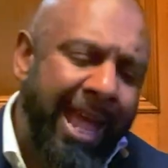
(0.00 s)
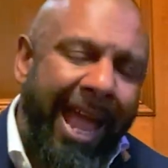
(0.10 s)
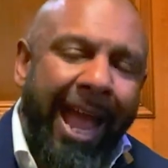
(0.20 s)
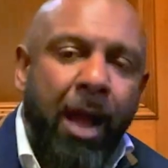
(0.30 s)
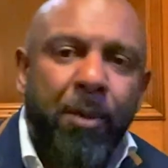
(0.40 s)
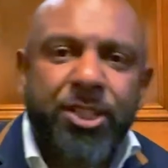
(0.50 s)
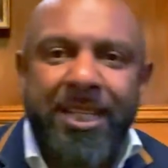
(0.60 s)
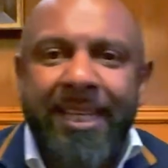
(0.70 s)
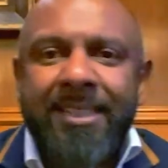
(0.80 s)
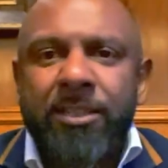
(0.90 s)
How much
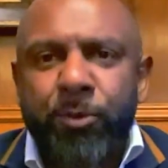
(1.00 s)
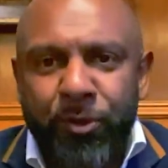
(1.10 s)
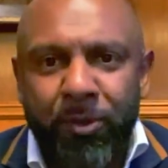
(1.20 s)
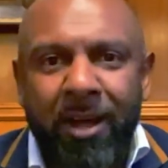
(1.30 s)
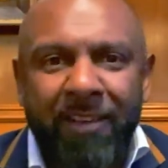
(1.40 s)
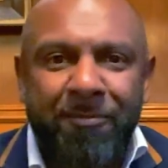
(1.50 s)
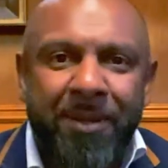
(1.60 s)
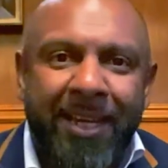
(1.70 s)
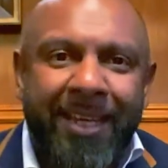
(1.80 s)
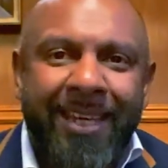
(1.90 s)
easier would your life
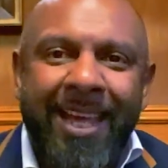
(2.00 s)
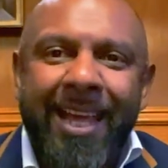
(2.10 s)
be